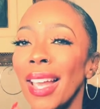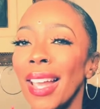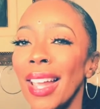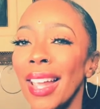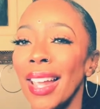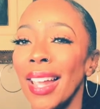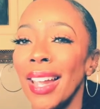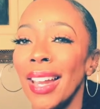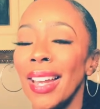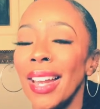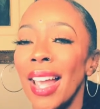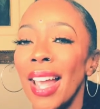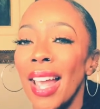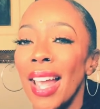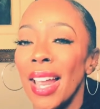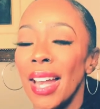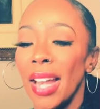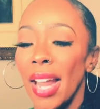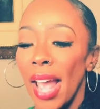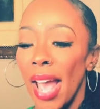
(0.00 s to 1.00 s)
in
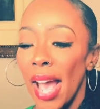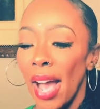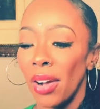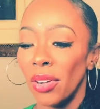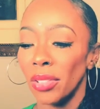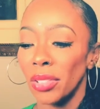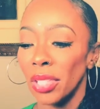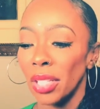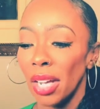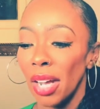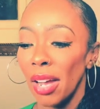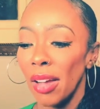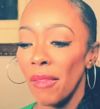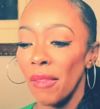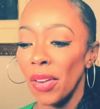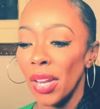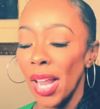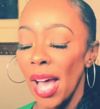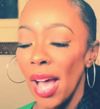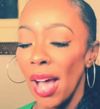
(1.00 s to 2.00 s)
and out
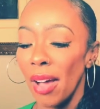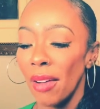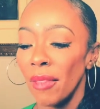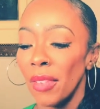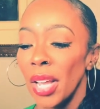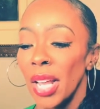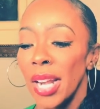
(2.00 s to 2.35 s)
of love.